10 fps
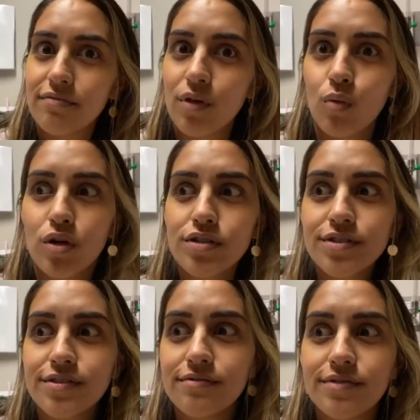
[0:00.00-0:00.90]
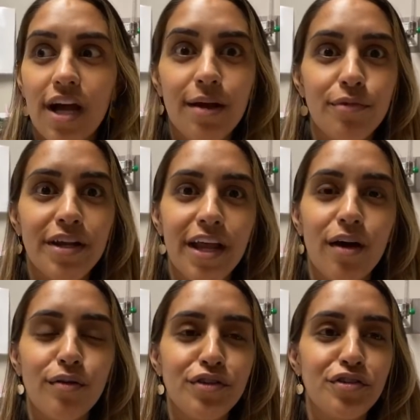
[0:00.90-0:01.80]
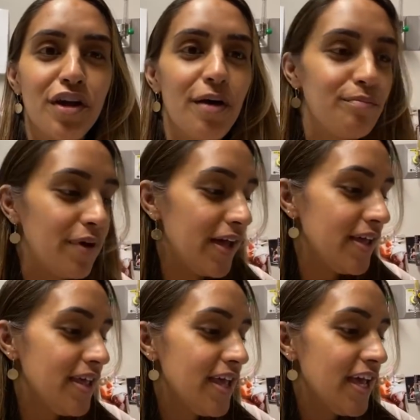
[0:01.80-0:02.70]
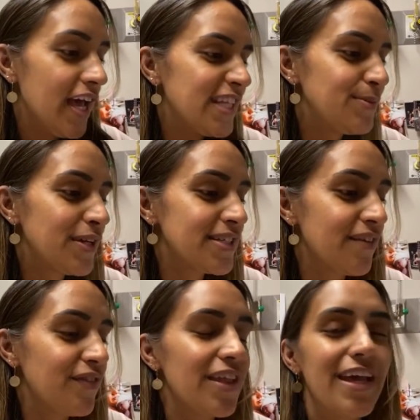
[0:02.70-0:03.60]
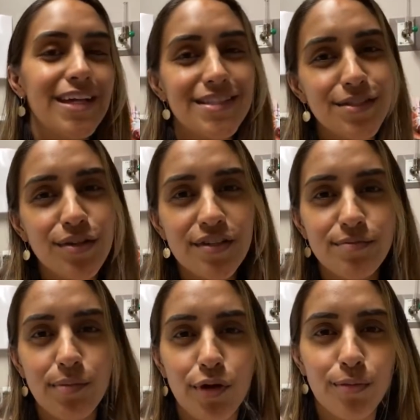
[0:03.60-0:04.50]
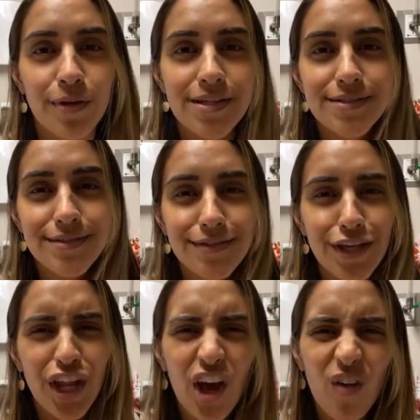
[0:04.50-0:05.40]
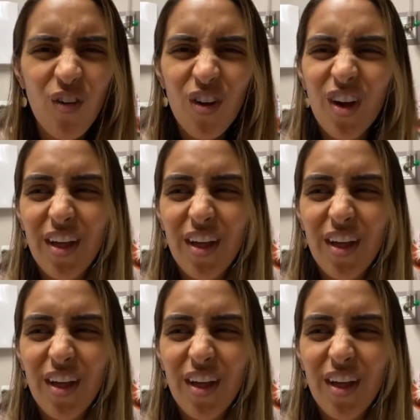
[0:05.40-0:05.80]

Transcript: the worst time right now, and you're up, but it's because I feel like it still gives me purpose, you know?